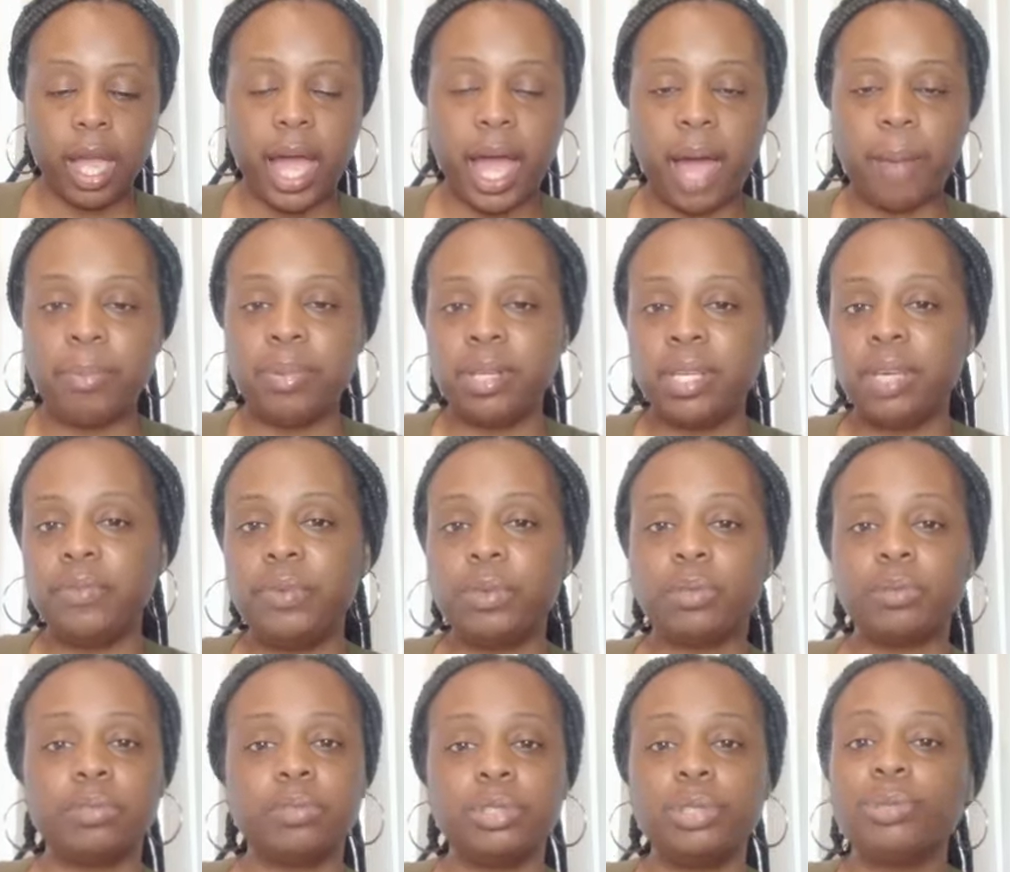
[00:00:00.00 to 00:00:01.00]
I believe
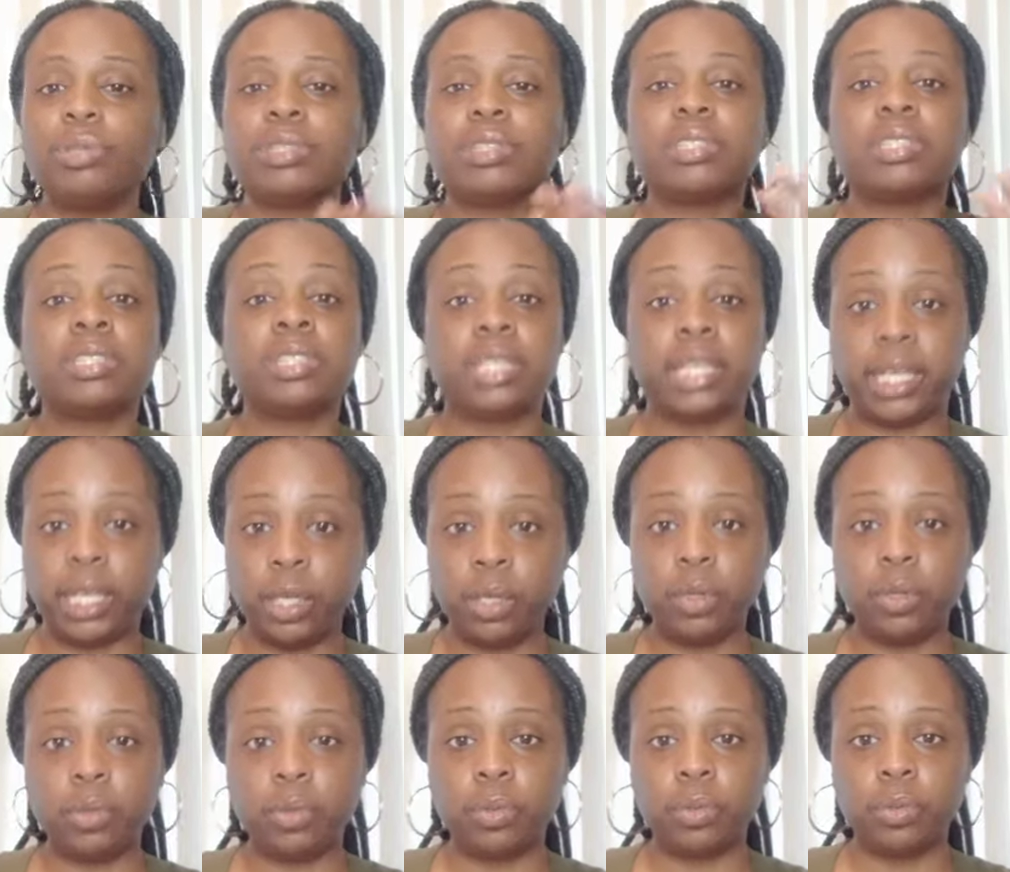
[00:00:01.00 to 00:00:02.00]
you could
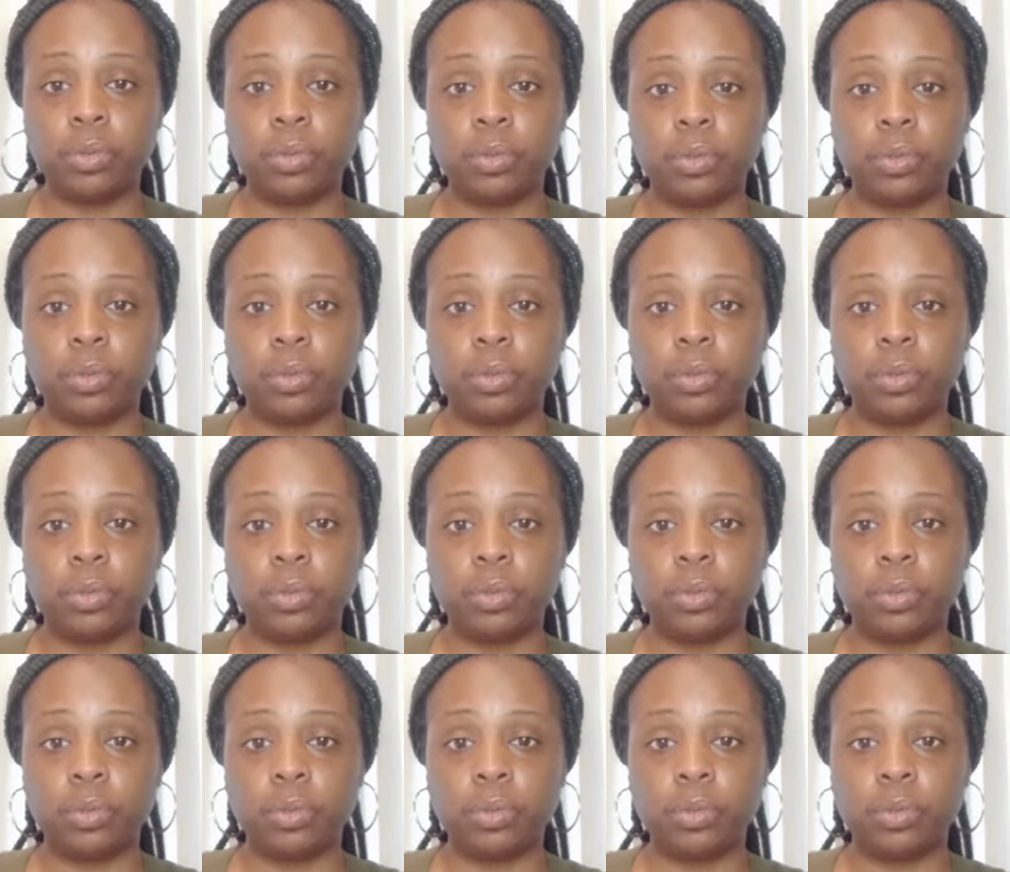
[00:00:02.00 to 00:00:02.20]
still